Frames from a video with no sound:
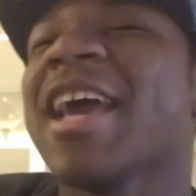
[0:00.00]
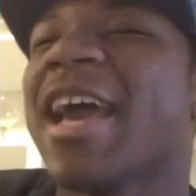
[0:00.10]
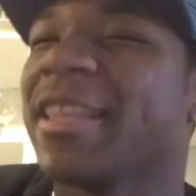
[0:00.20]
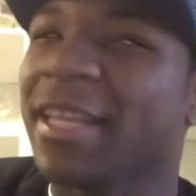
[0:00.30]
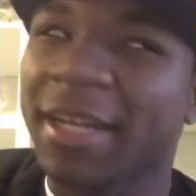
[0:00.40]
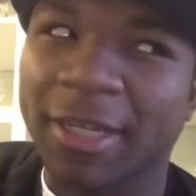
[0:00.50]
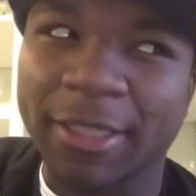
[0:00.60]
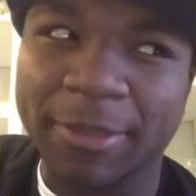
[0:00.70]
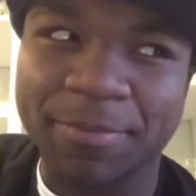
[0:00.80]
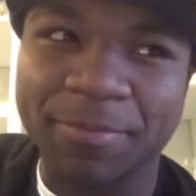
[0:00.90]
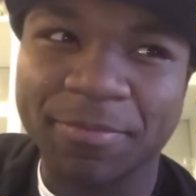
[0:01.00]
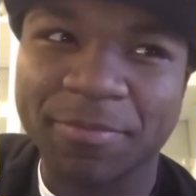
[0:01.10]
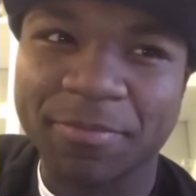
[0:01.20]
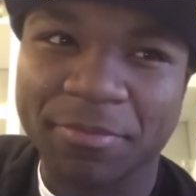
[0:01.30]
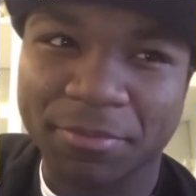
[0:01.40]
And then um,
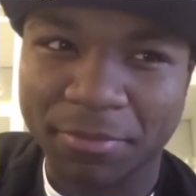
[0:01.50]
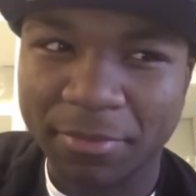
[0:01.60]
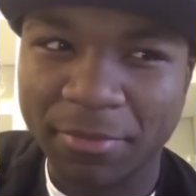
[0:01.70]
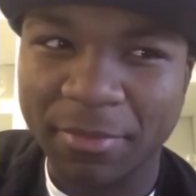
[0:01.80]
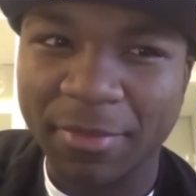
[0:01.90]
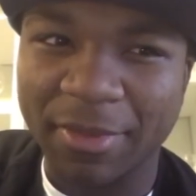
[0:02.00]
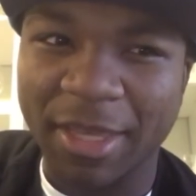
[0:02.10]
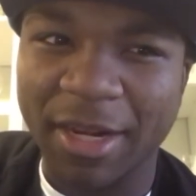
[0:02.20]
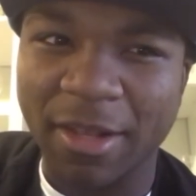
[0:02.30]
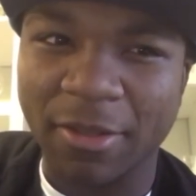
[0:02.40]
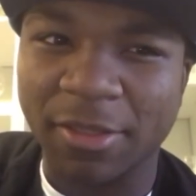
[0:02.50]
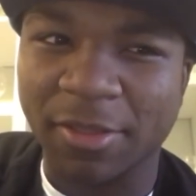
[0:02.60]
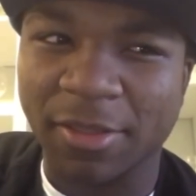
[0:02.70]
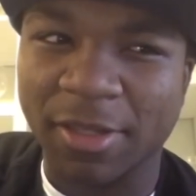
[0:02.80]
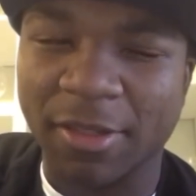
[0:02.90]
then I
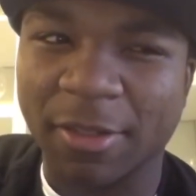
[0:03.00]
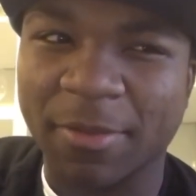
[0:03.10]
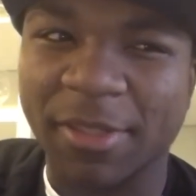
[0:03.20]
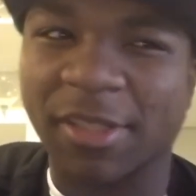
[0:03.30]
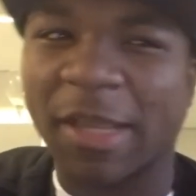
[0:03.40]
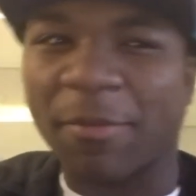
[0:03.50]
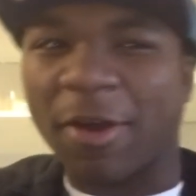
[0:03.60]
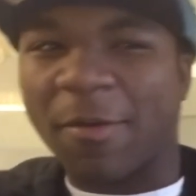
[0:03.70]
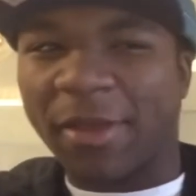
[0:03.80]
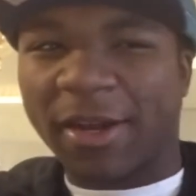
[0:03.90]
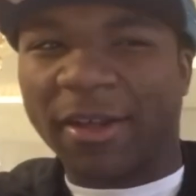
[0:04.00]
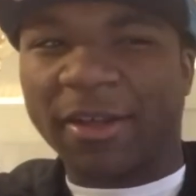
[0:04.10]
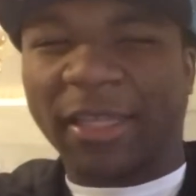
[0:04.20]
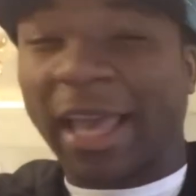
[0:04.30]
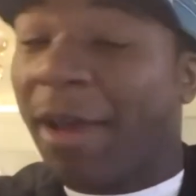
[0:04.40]
also saw a little bit of Stink Bomb in
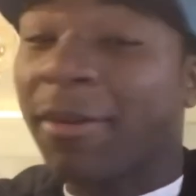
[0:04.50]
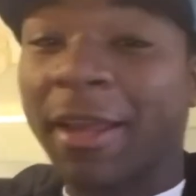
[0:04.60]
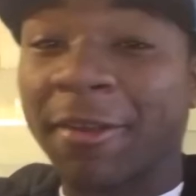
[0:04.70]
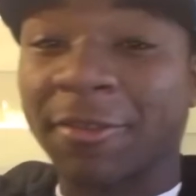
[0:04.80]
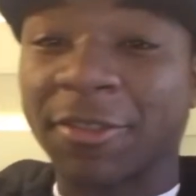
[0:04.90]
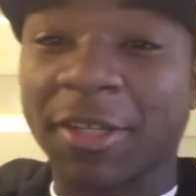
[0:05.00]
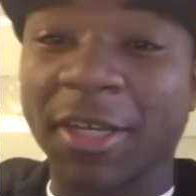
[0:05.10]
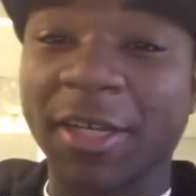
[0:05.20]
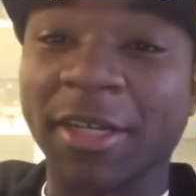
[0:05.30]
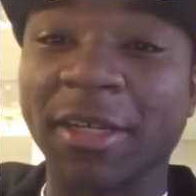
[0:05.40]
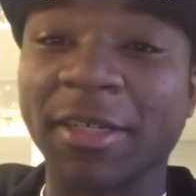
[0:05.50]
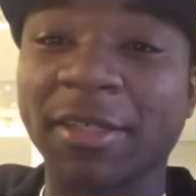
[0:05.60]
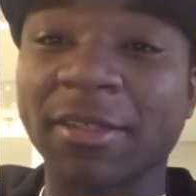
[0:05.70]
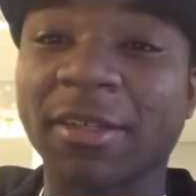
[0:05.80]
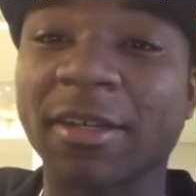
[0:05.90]
a Countdown's uh,
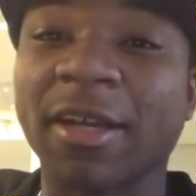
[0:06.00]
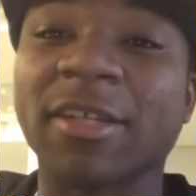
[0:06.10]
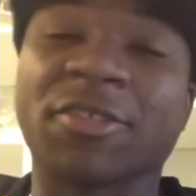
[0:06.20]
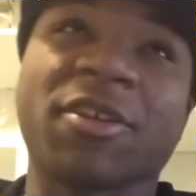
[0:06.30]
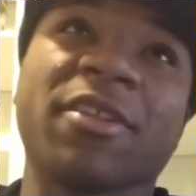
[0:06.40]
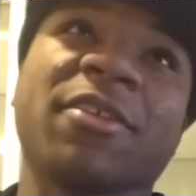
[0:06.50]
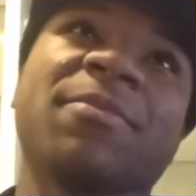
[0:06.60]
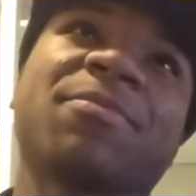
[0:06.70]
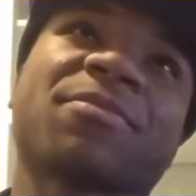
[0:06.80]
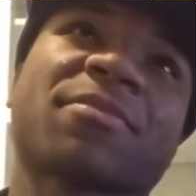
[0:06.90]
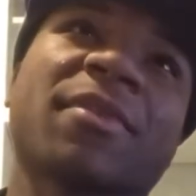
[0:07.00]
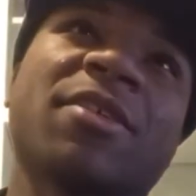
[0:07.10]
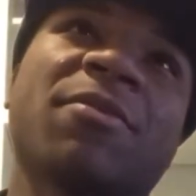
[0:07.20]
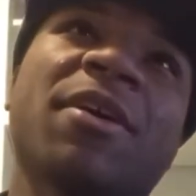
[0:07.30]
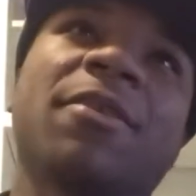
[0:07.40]
uh, trailer
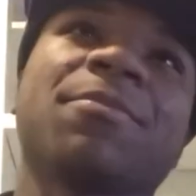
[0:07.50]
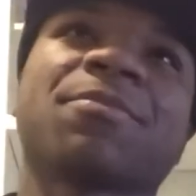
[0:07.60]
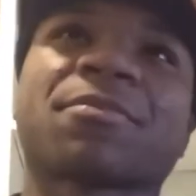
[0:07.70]
as well.